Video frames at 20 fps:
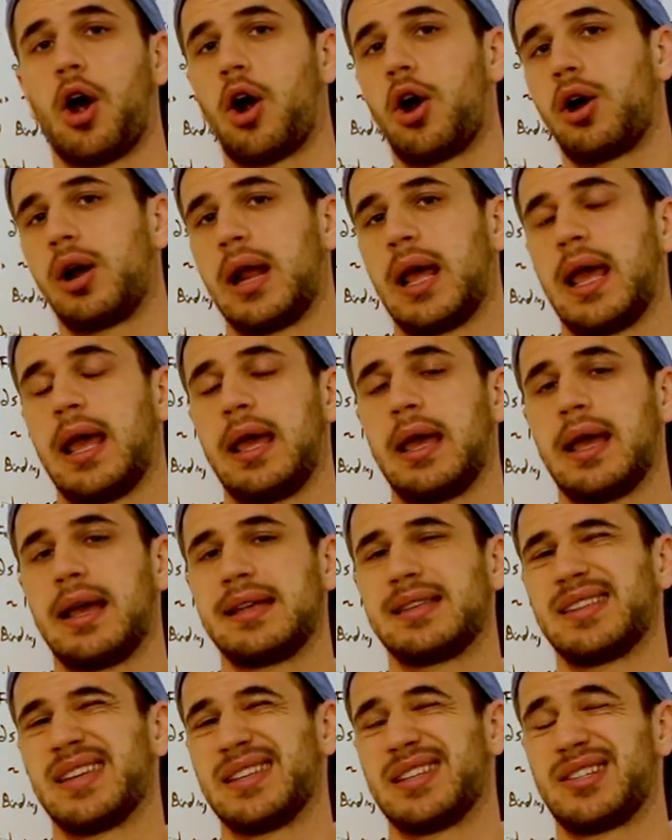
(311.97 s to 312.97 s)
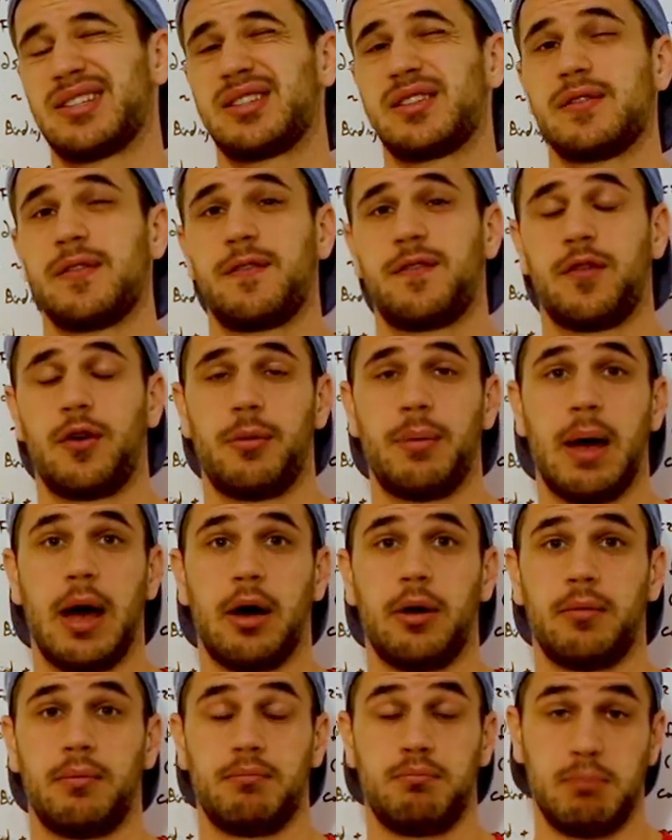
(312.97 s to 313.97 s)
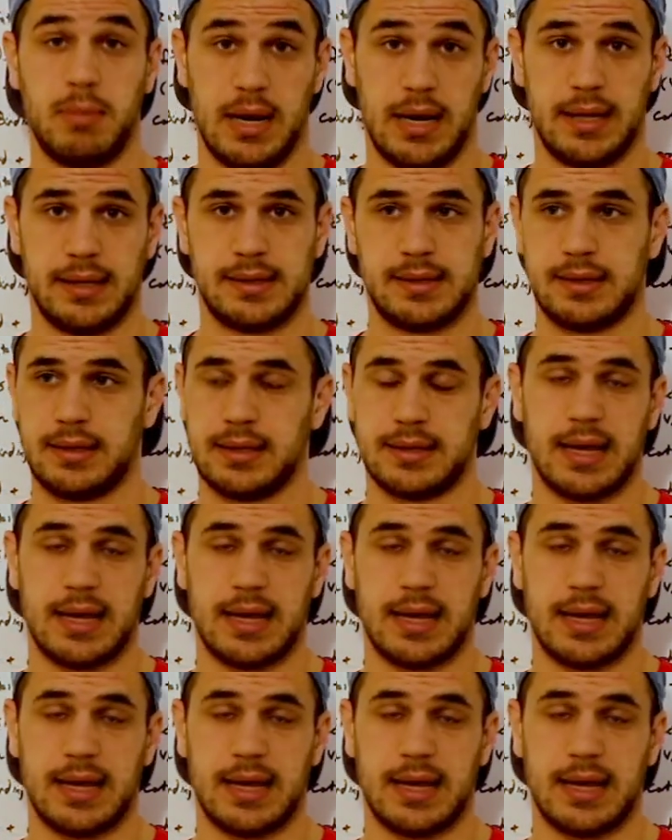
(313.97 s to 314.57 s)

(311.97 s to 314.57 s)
RNA exists for about minutes.